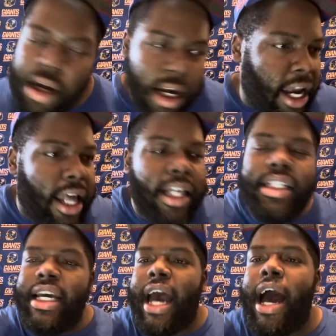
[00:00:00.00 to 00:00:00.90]
And let's
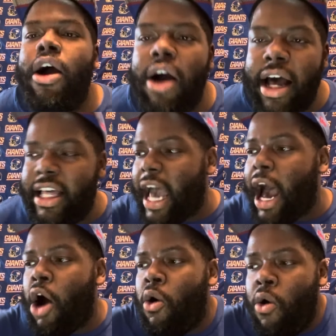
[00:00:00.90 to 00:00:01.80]
see
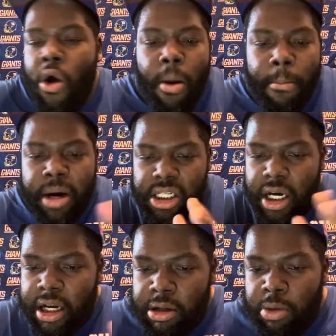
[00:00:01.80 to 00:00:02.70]
how much
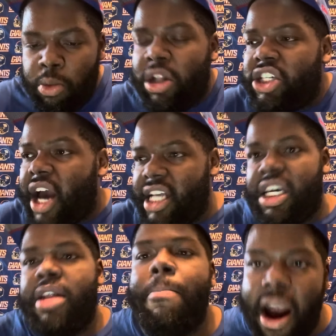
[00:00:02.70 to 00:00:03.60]
will the Giants
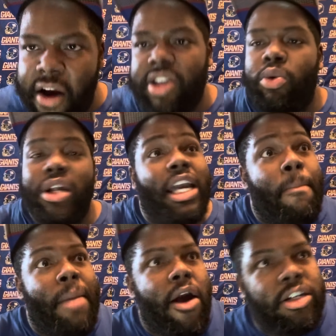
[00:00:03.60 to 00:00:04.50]
get embarrassed. Will they get
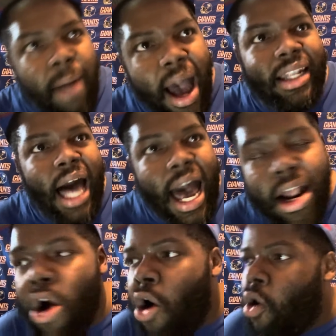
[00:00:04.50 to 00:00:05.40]
embarrassed by a lot?
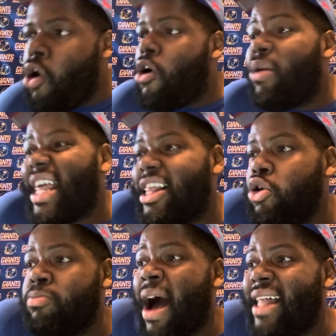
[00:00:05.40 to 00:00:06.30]
Or will they
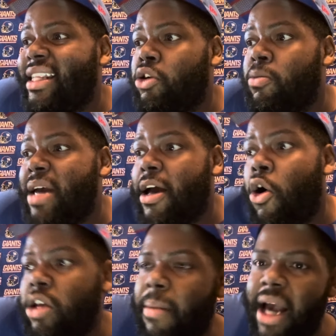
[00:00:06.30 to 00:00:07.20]
lose by a little bit
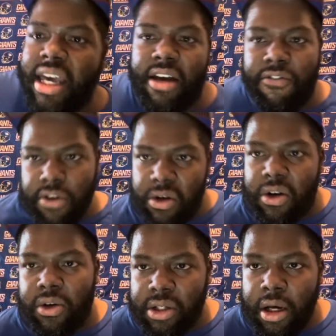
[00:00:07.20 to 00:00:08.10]
only by kicking field
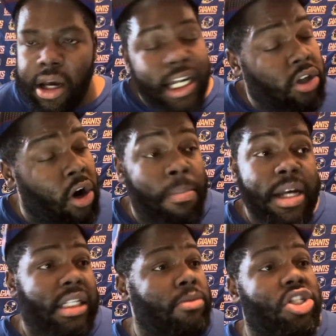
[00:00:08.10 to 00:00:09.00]
goals? It's going to be
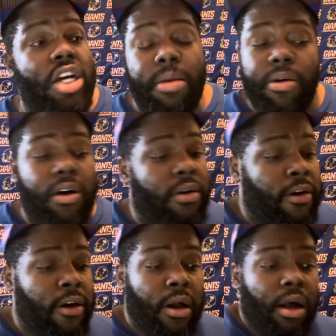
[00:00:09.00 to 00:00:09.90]
some shit, bro.
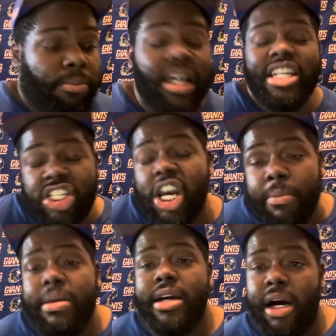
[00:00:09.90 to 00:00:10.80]
Please, shut
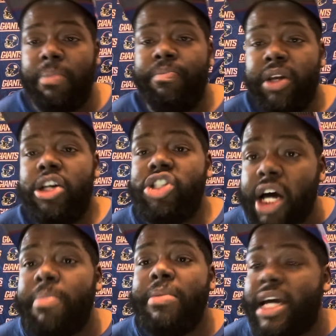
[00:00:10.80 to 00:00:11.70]
me up.
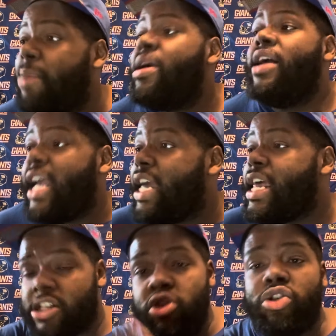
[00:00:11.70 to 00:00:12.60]
Shut me up
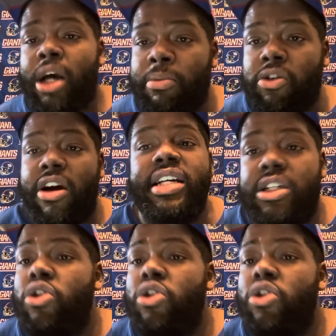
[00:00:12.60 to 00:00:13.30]
and do something crazy.